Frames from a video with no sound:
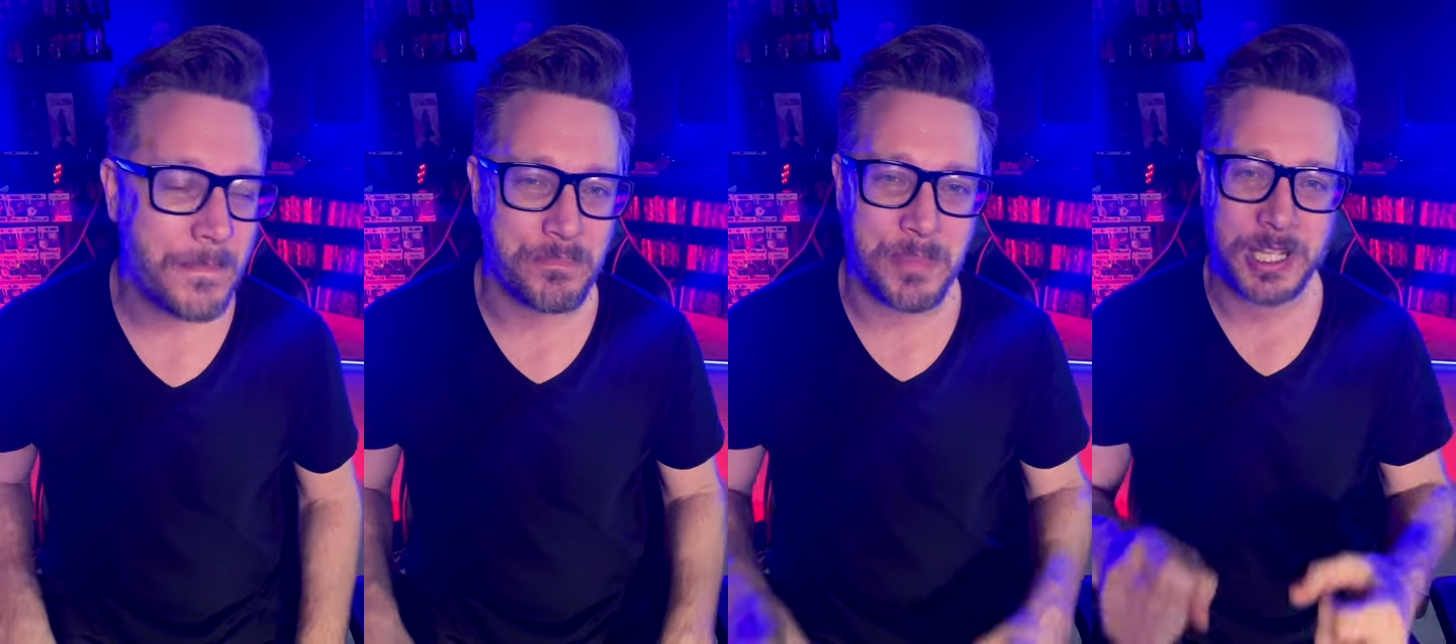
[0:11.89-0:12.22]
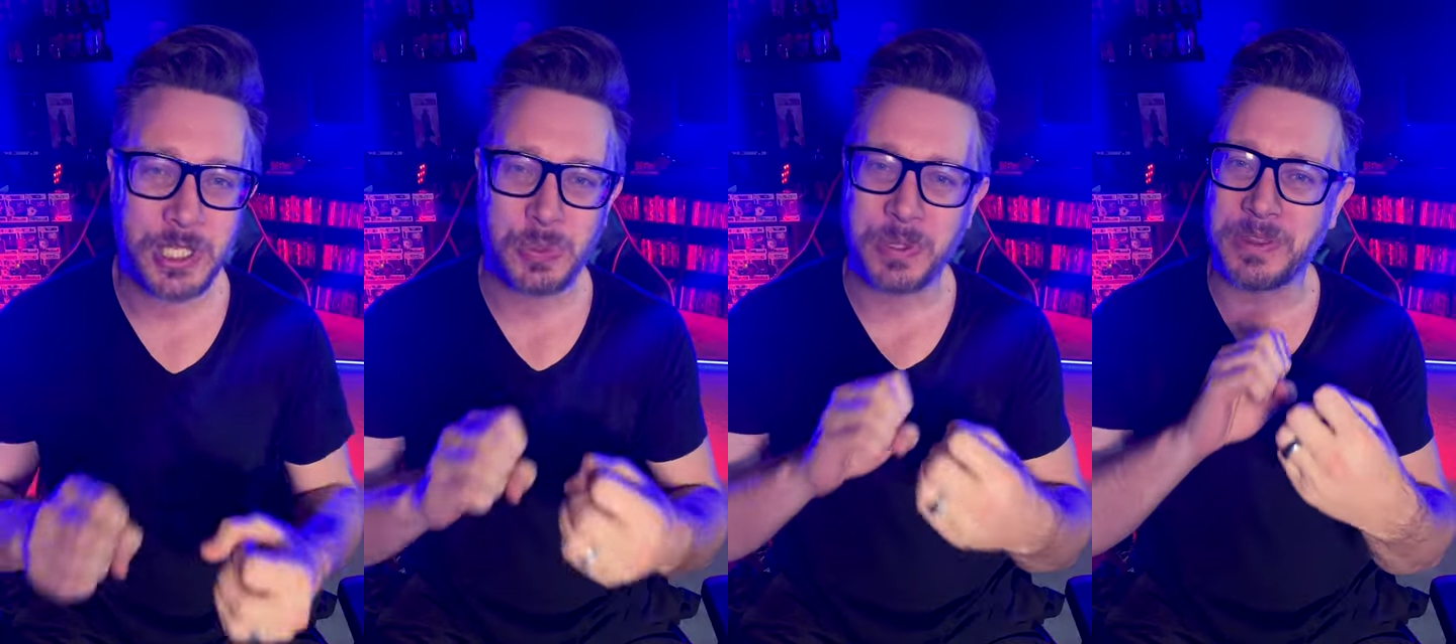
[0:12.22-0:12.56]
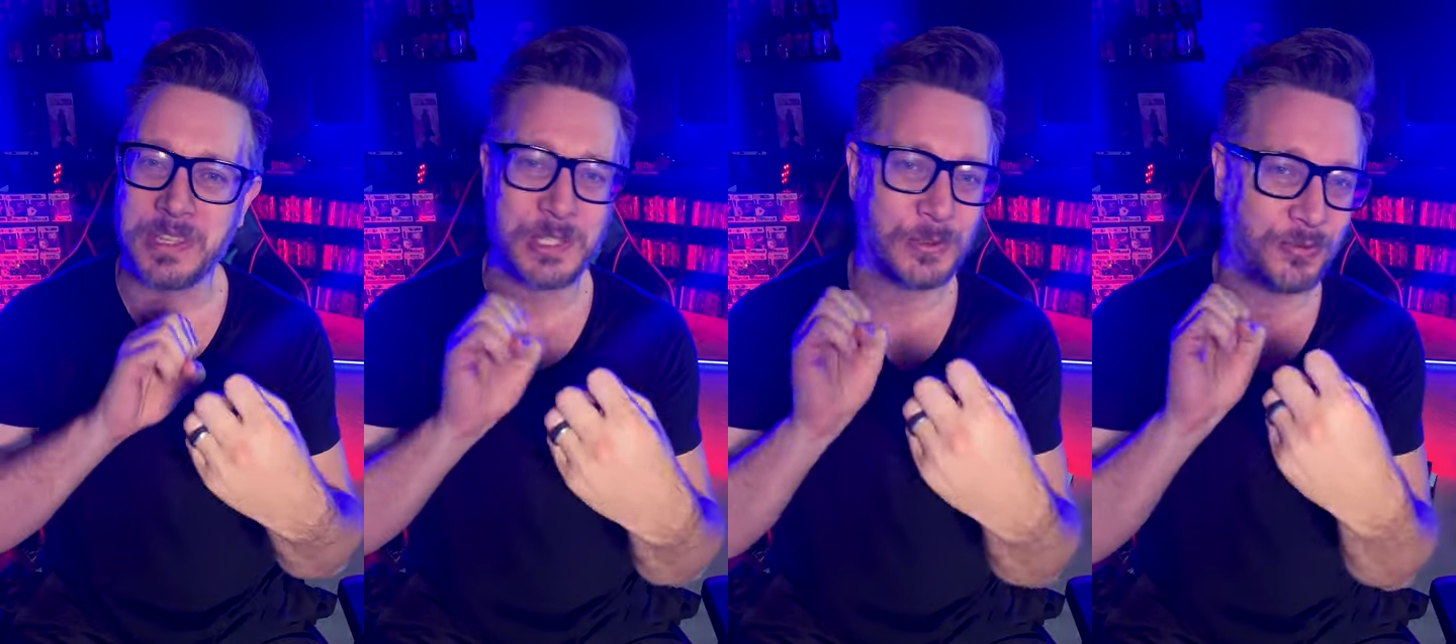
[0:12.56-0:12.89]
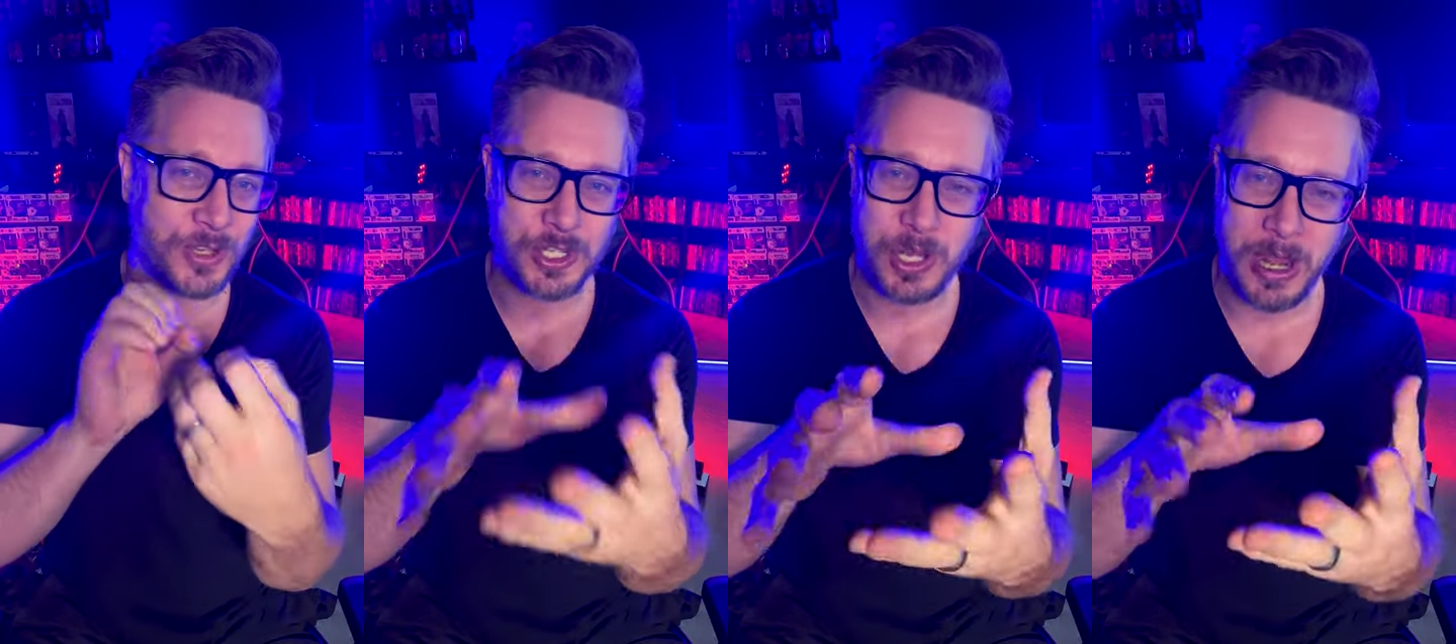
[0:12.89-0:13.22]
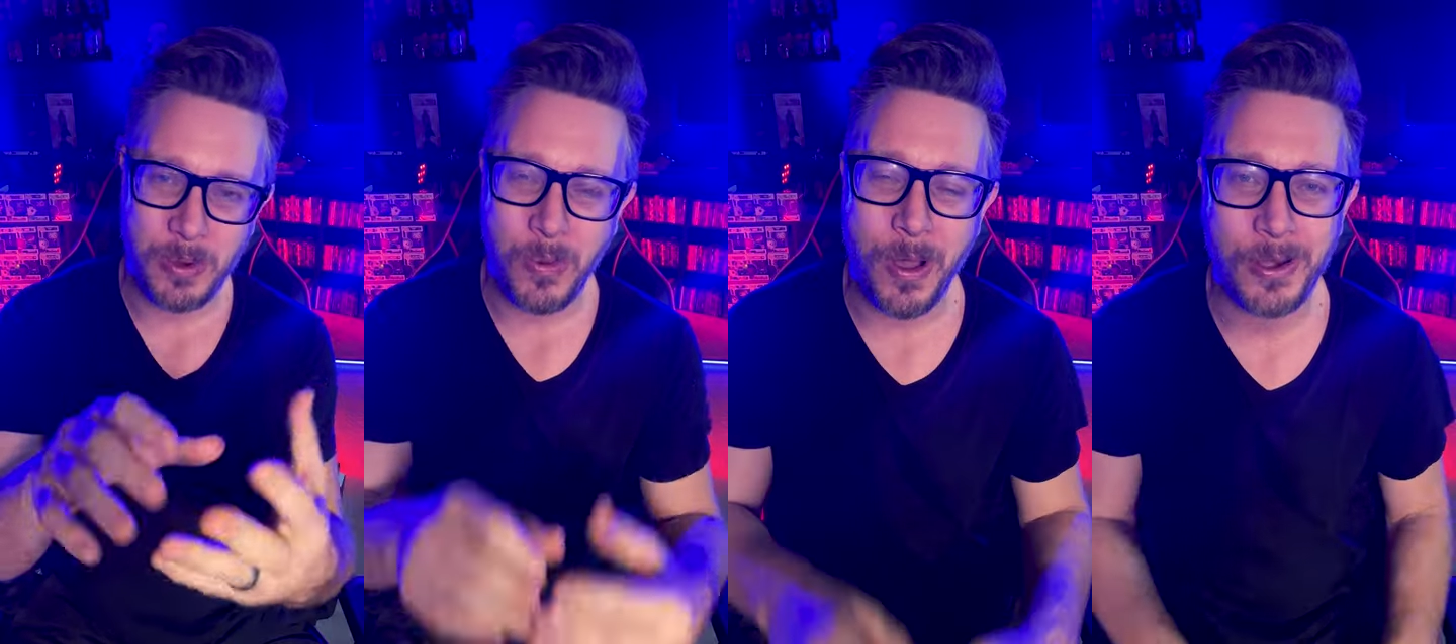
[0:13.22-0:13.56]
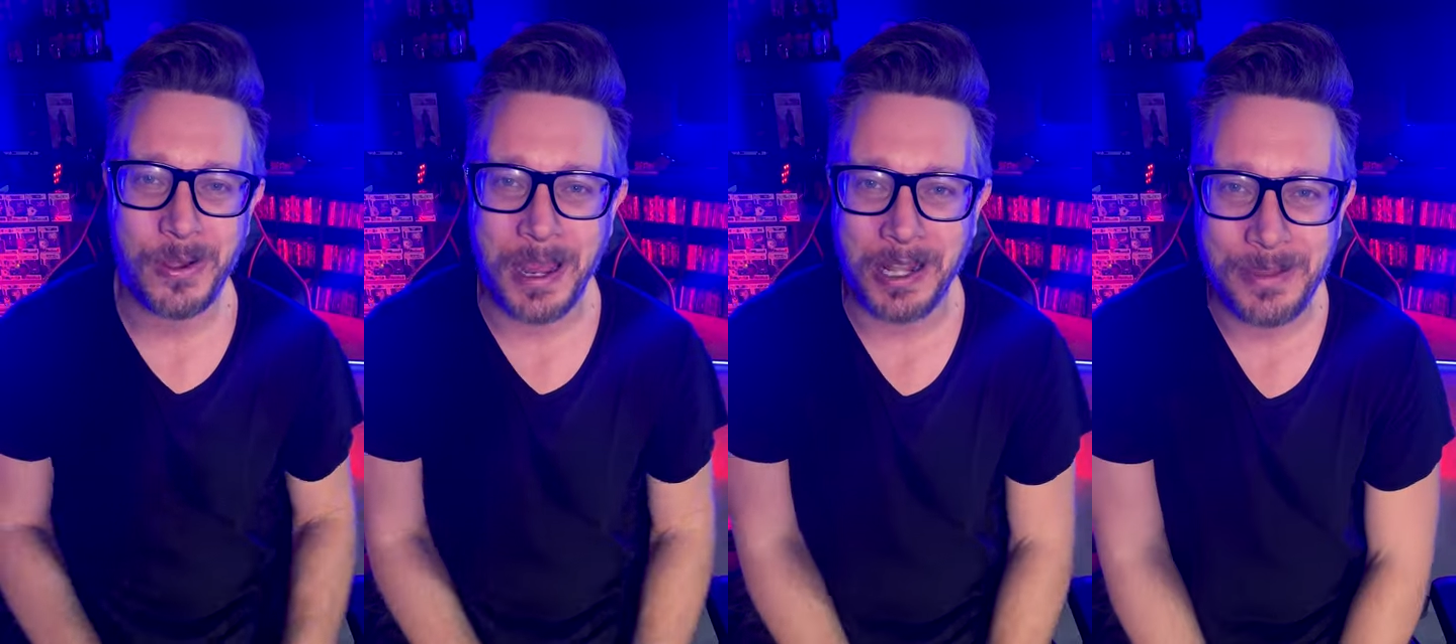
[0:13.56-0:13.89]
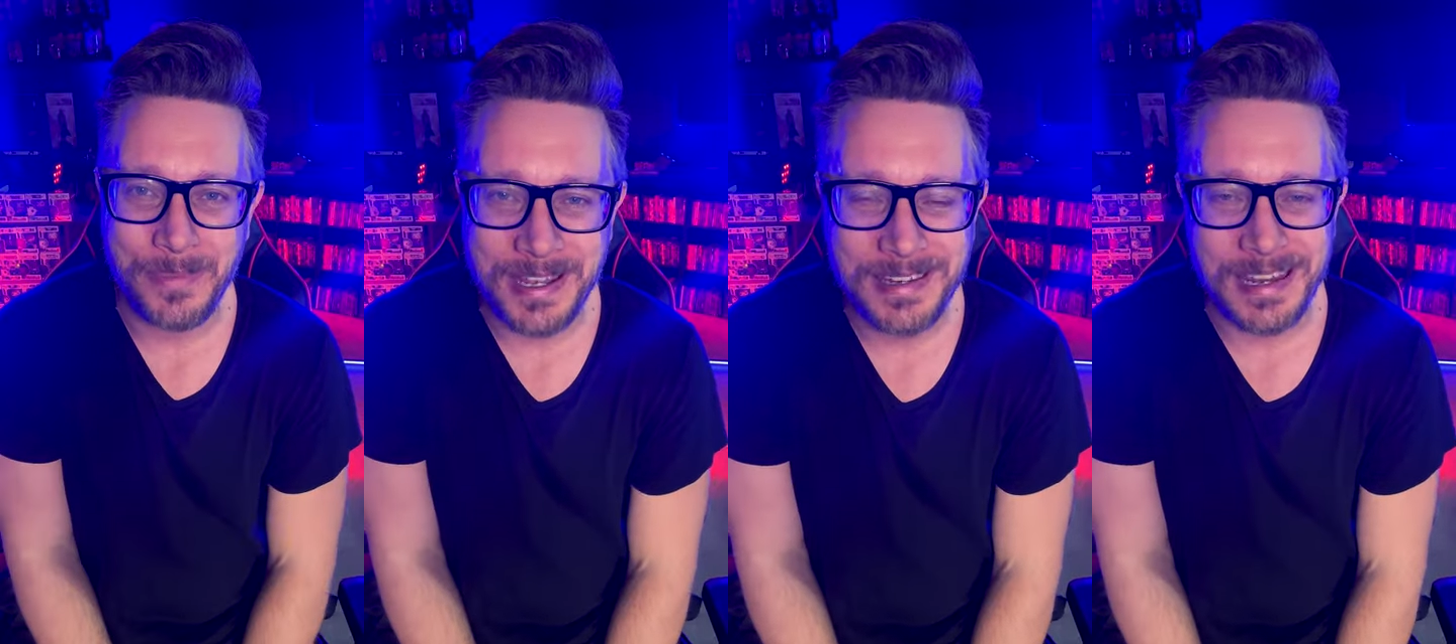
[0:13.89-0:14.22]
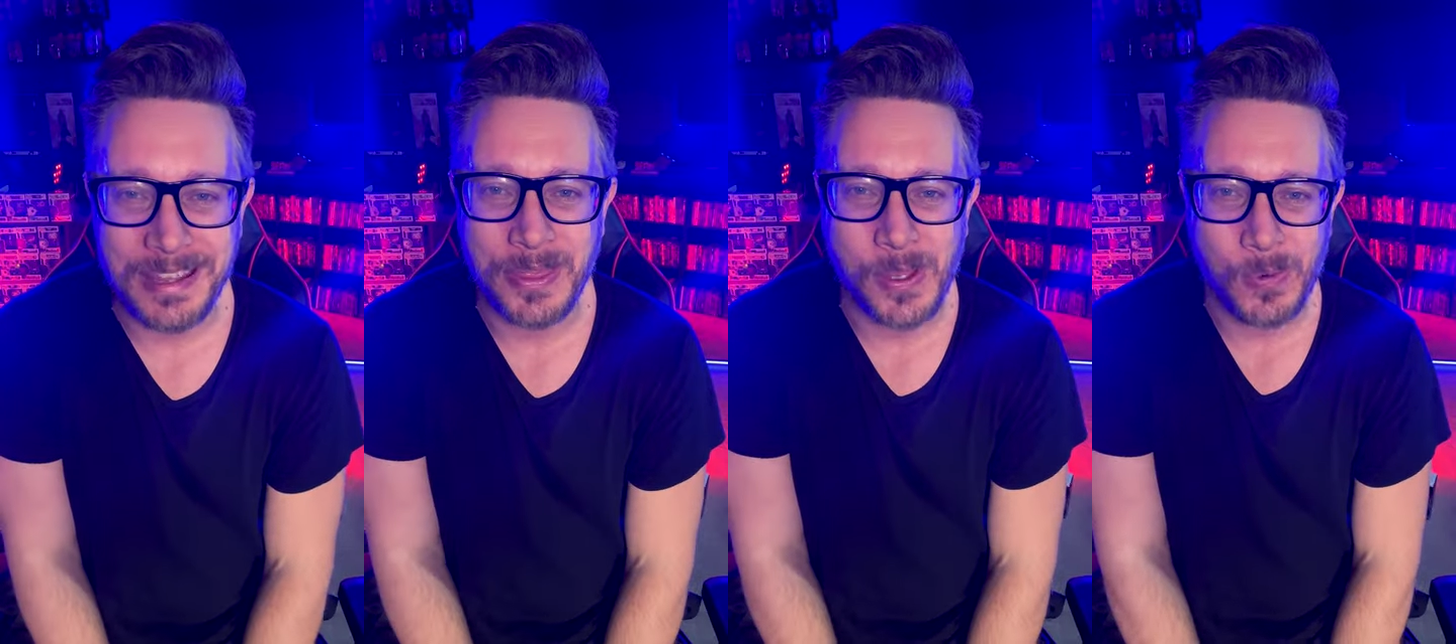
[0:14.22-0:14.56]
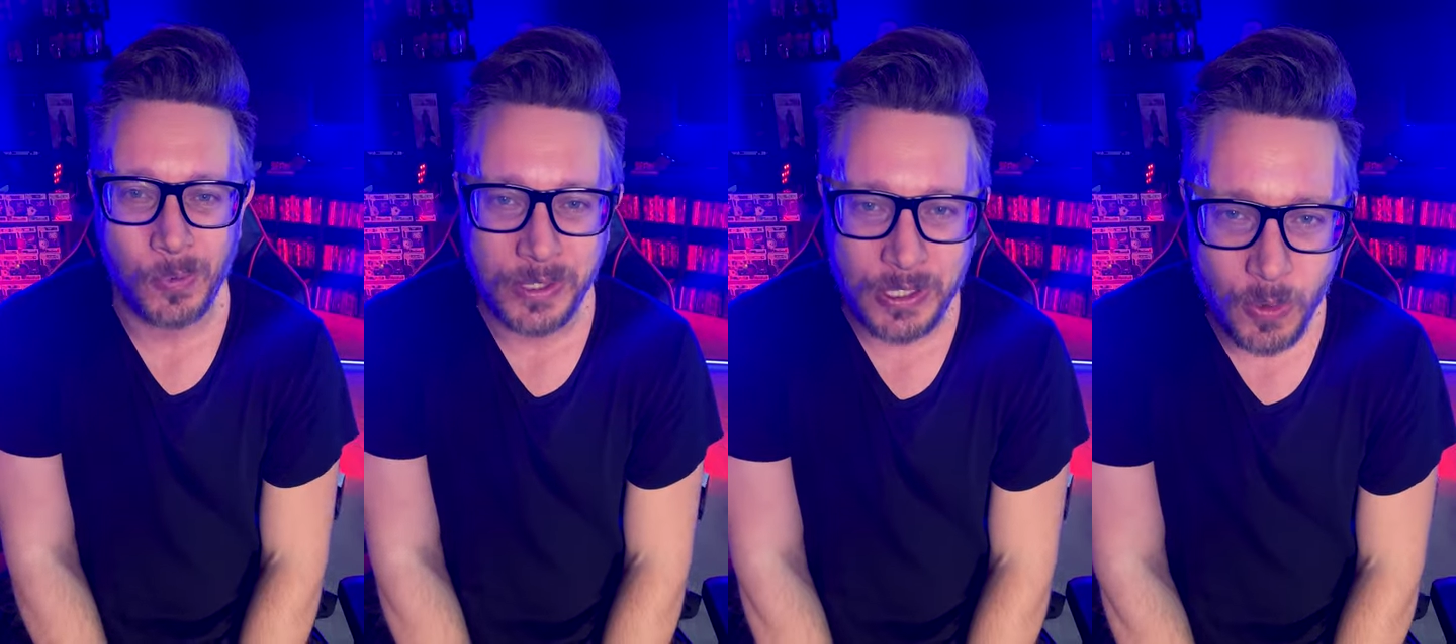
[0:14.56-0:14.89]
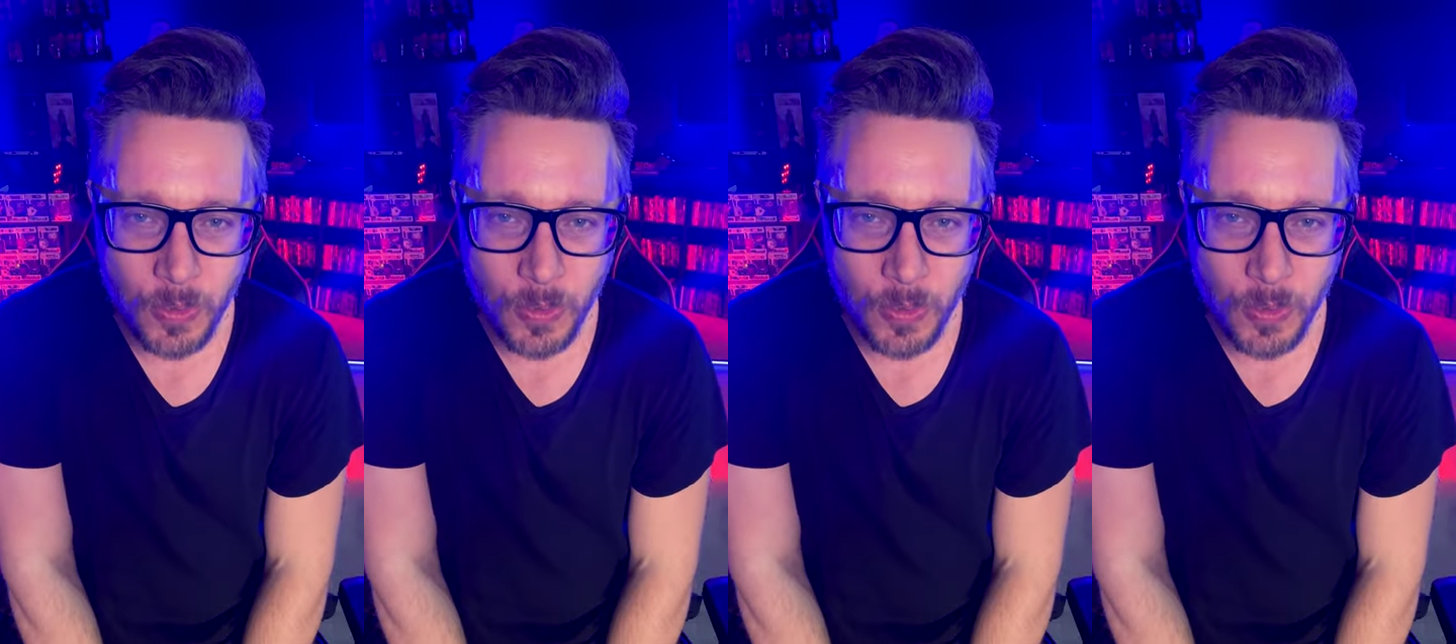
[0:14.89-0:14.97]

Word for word: mixed with this fish out of water element in the real